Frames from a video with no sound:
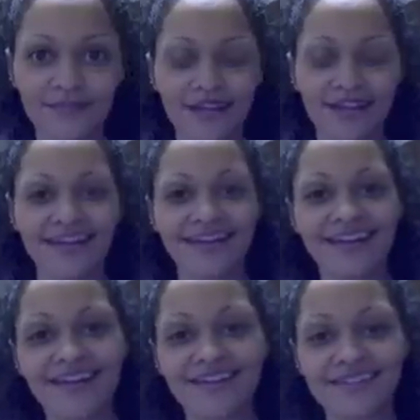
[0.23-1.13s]
Hi,
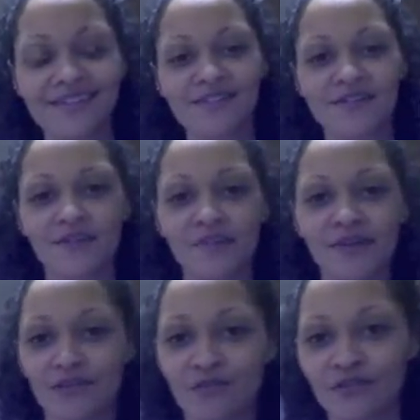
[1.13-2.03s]
this is going to be
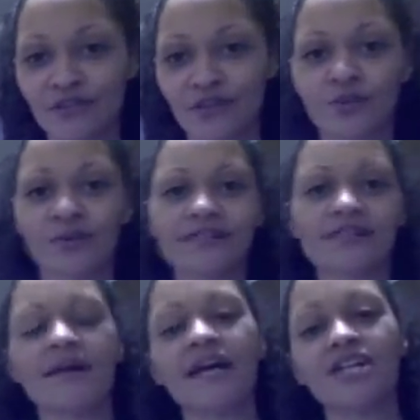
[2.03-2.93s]
a review on
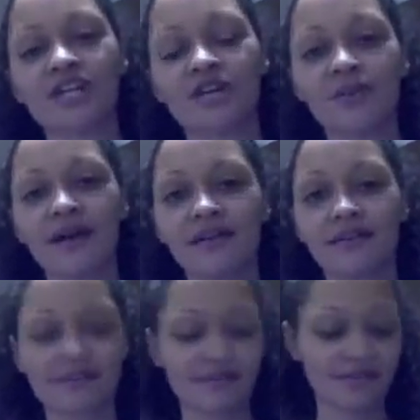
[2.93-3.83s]
some eyeshadow
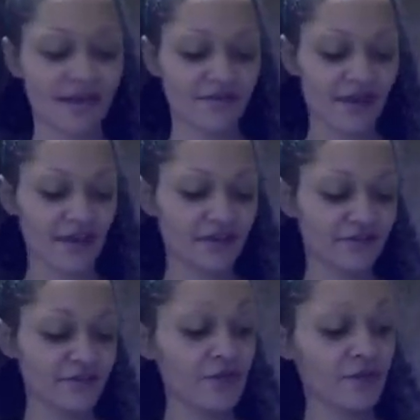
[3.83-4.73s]
palettes. I've got a
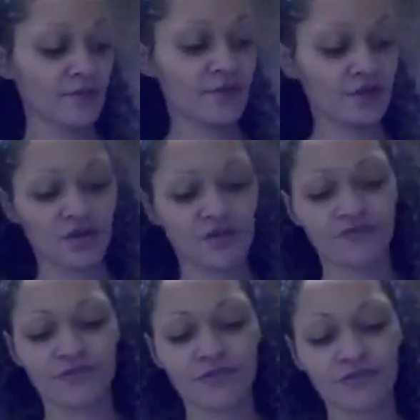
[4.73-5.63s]
few that I'm going to go
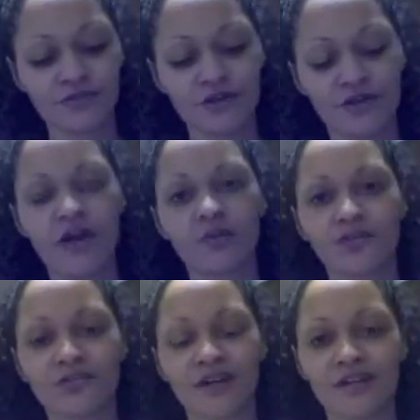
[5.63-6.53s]
through, so I will
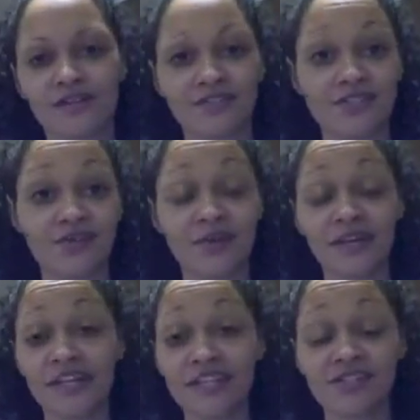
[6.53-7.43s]
try to just go ahead
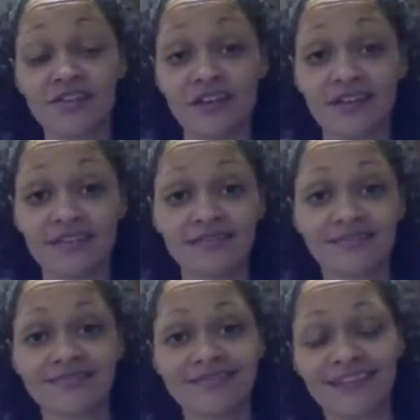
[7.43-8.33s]
and get started and
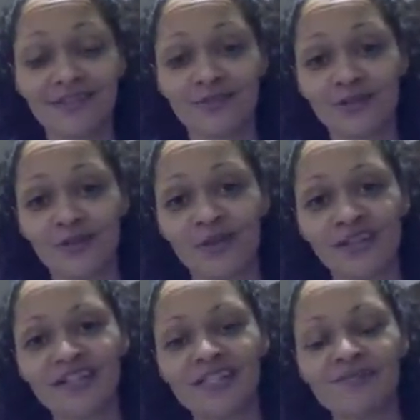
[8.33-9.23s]
get through it
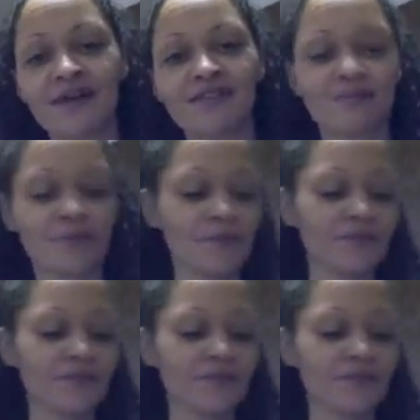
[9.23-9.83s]
quickly as possible.